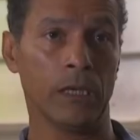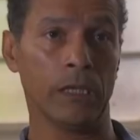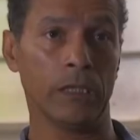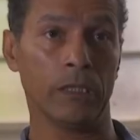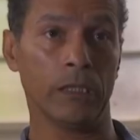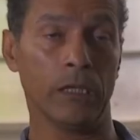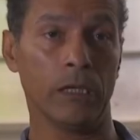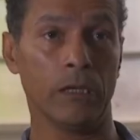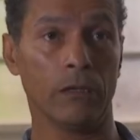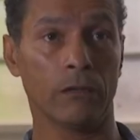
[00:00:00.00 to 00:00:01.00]
and
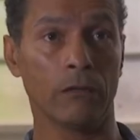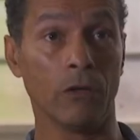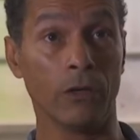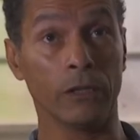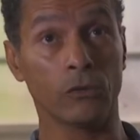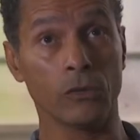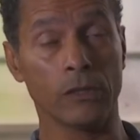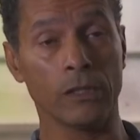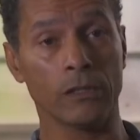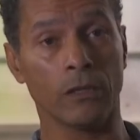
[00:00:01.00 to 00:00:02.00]
going to
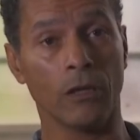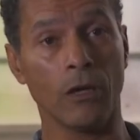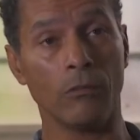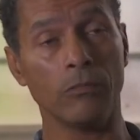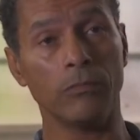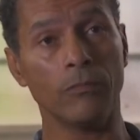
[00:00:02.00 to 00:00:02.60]
this club,